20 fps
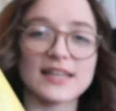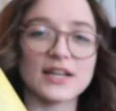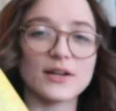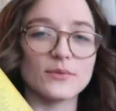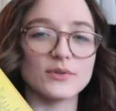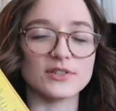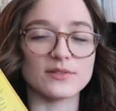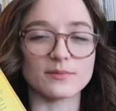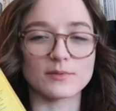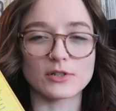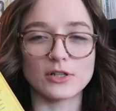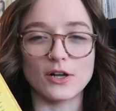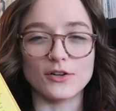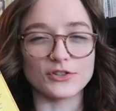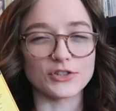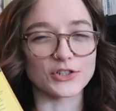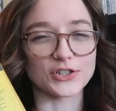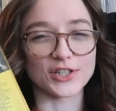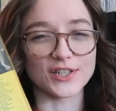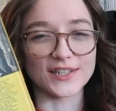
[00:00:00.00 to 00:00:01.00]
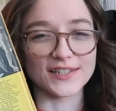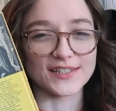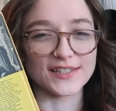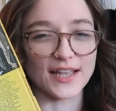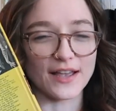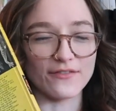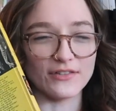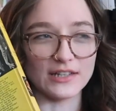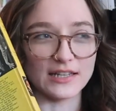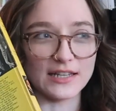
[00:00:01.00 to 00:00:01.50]
that it was closer to the
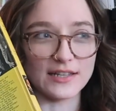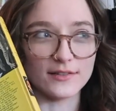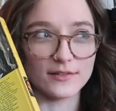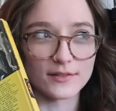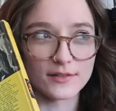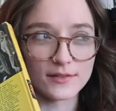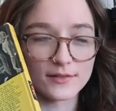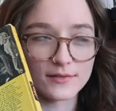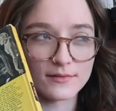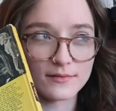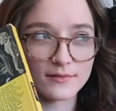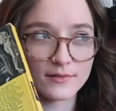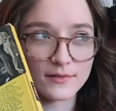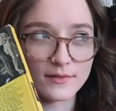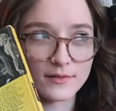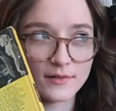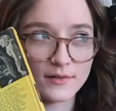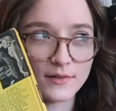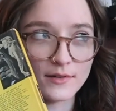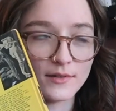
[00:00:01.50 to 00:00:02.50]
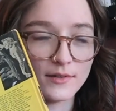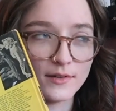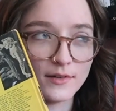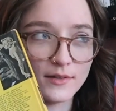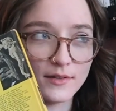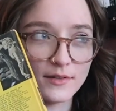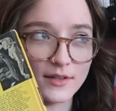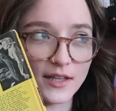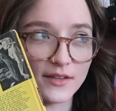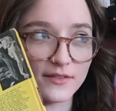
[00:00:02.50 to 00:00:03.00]
70s
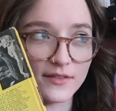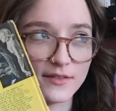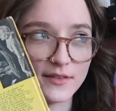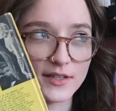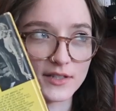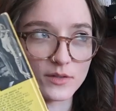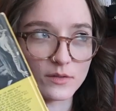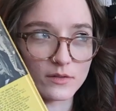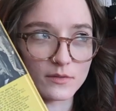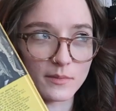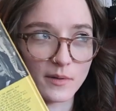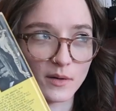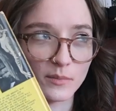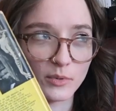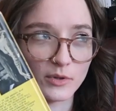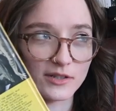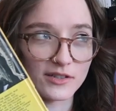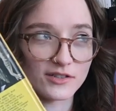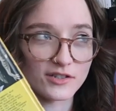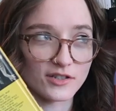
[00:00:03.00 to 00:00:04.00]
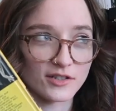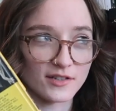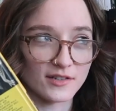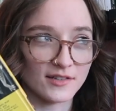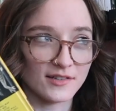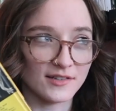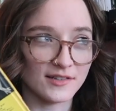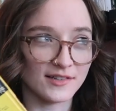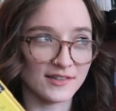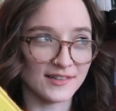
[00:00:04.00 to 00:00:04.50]
that this was published.
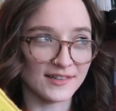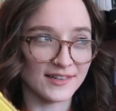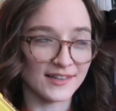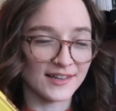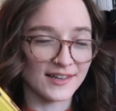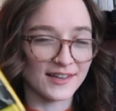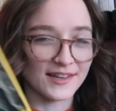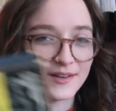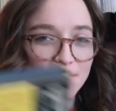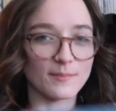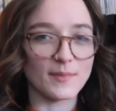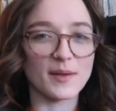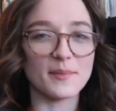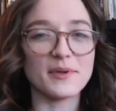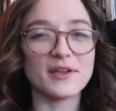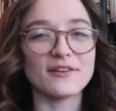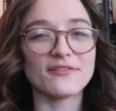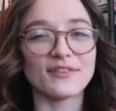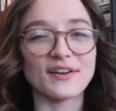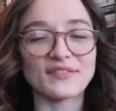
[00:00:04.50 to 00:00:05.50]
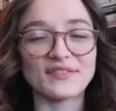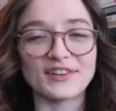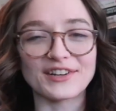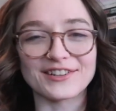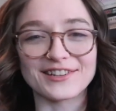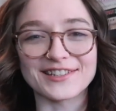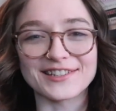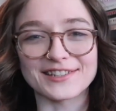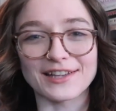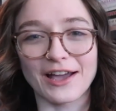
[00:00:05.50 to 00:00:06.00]
Maybe if I
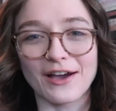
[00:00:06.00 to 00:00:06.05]
figure this